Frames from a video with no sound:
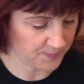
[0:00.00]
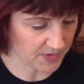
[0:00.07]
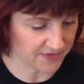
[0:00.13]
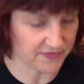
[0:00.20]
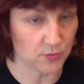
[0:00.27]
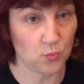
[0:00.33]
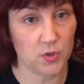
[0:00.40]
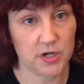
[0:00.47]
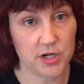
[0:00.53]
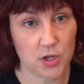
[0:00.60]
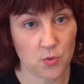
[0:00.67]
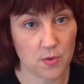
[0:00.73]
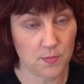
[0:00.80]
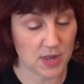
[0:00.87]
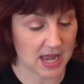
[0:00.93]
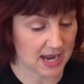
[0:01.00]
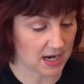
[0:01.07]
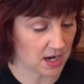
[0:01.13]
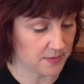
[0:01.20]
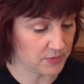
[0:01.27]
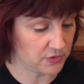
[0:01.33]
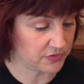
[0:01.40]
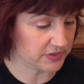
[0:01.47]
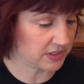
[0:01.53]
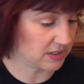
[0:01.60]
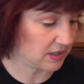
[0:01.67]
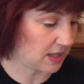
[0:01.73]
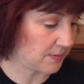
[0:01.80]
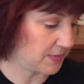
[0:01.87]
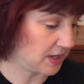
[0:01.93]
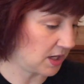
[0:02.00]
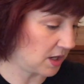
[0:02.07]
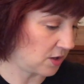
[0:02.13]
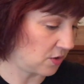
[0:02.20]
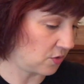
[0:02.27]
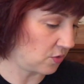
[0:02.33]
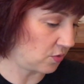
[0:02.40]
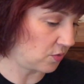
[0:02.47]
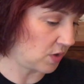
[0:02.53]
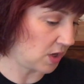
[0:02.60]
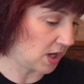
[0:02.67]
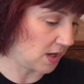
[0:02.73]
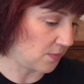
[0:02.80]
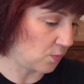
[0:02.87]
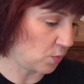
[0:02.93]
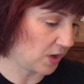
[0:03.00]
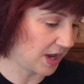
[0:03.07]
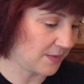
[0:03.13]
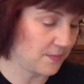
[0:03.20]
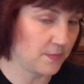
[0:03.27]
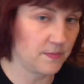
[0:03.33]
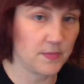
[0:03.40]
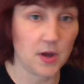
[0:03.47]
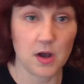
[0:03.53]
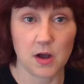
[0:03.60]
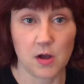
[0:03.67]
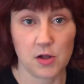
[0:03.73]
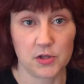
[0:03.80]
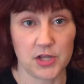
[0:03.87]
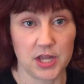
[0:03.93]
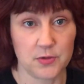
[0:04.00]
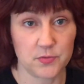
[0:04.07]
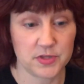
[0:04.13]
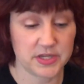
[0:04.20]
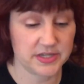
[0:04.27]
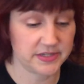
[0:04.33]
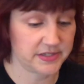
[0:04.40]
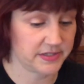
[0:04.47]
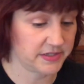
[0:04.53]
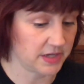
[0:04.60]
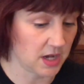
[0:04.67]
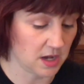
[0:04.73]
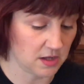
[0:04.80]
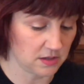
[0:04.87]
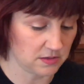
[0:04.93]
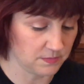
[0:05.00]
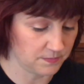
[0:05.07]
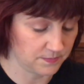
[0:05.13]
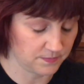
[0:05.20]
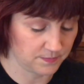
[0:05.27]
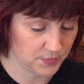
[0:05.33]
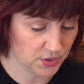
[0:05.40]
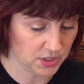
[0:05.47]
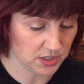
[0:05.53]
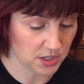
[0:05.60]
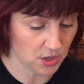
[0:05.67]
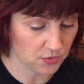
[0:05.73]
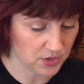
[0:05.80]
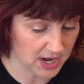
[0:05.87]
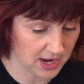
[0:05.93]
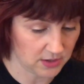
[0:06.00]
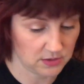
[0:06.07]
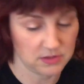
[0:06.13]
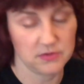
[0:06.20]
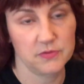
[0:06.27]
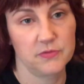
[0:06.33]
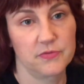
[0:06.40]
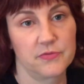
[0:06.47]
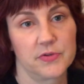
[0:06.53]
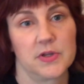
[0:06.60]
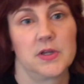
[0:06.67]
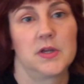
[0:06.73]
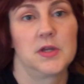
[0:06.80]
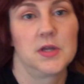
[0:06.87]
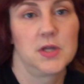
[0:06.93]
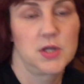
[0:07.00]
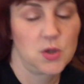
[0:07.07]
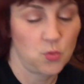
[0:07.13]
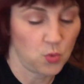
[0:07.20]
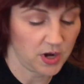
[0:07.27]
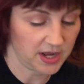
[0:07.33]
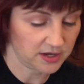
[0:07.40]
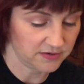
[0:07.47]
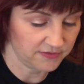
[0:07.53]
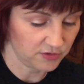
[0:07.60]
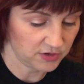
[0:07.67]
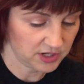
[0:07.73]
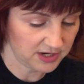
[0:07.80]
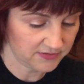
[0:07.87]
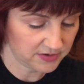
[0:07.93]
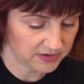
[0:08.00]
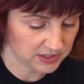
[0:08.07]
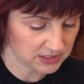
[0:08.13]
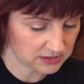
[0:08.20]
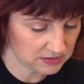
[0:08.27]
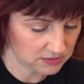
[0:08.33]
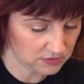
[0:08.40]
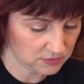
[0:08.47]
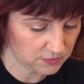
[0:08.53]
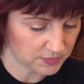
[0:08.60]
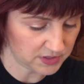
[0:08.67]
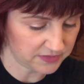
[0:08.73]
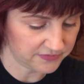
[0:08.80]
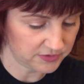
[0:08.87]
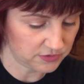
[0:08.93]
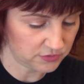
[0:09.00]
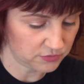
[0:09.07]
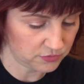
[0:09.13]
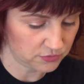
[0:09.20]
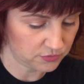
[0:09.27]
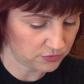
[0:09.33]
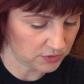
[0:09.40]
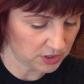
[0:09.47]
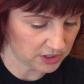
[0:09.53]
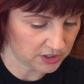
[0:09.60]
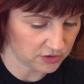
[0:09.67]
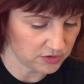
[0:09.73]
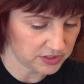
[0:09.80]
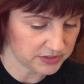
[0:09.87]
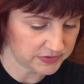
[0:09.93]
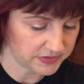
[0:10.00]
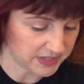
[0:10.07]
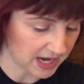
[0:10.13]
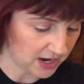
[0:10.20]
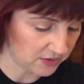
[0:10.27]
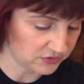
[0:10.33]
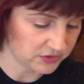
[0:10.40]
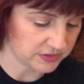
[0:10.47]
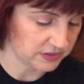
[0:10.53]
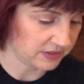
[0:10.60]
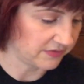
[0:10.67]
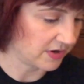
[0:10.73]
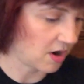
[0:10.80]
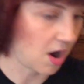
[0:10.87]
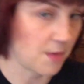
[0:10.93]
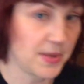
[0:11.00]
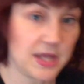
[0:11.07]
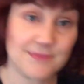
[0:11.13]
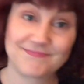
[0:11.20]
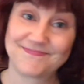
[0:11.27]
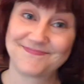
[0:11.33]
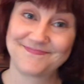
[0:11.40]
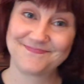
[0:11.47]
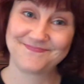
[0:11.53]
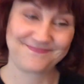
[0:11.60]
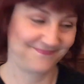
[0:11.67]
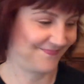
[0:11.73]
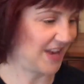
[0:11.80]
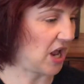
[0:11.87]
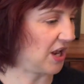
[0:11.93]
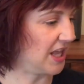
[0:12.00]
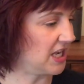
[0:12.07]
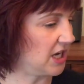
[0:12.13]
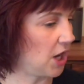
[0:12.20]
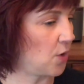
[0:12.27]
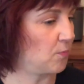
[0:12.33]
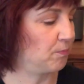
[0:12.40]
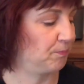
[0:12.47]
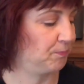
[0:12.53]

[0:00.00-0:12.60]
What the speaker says: If you want to know what black I'm using, let me know. When I'm all done with this, I'll put a note out of what I converted everything to, but if you are curious now, just leave a comment. I'll let you know.